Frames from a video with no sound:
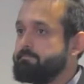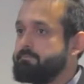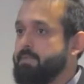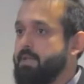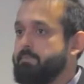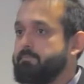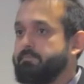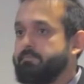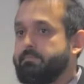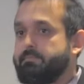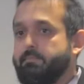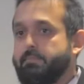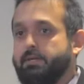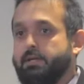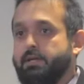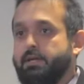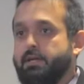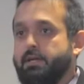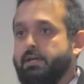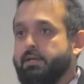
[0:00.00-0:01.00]
Yep.
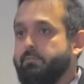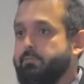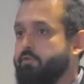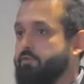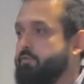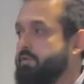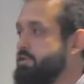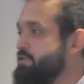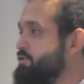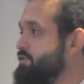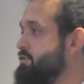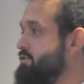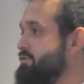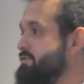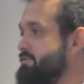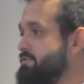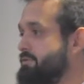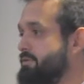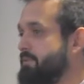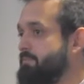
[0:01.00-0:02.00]
Any more questions?
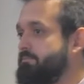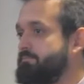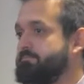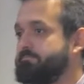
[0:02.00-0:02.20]
No.